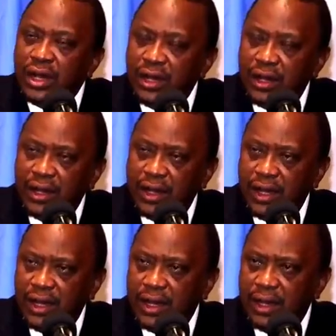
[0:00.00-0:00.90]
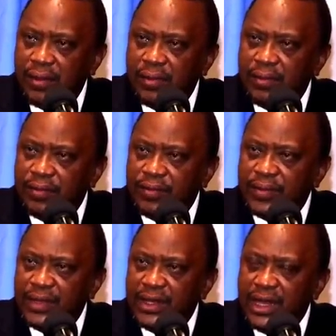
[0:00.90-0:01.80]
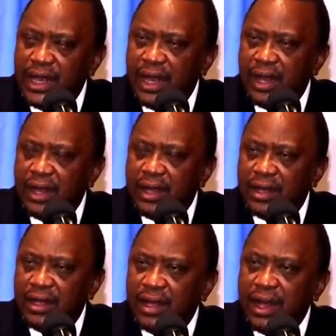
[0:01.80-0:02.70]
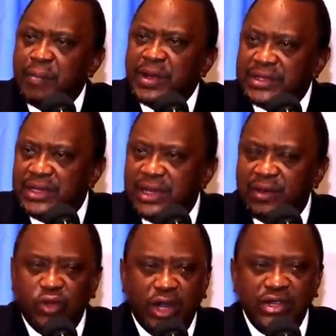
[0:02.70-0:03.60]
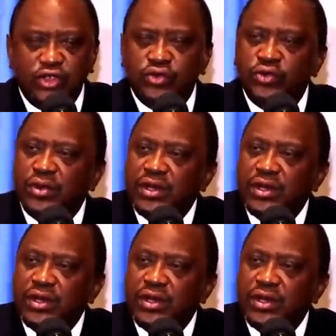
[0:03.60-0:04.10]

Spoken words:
the embassy in Mogadishu.